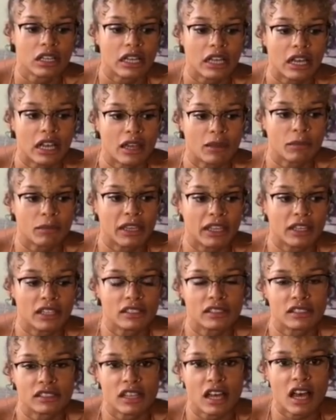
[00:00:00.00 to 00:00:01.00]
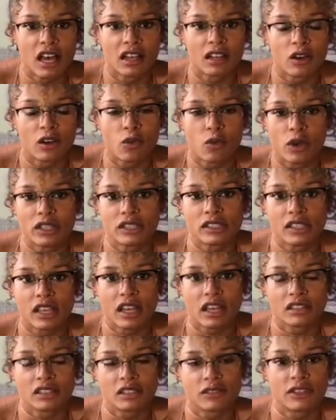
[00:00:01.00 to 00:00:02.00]
I mean, it's not a one
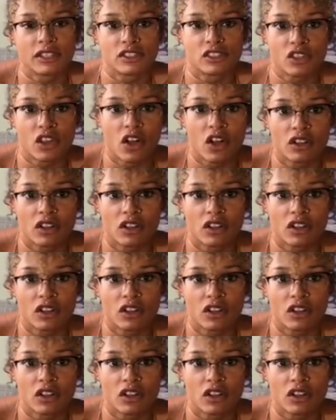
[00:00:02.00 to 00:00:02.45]
size fits all,